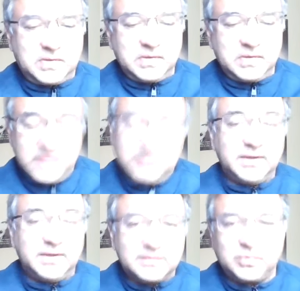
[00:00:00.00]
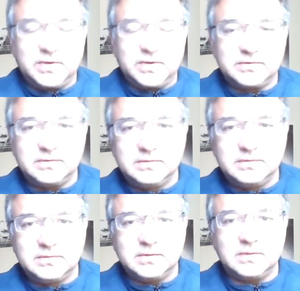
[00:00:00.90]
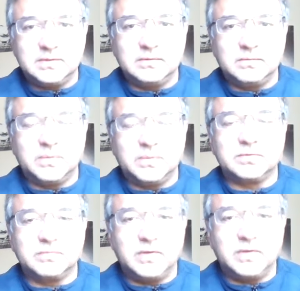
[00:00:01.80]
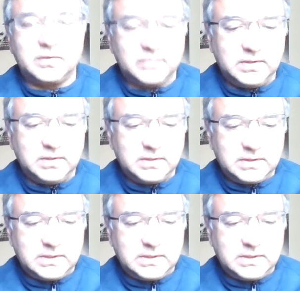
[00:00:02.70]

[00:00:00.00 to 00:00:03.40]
the biggest question in Western philosophy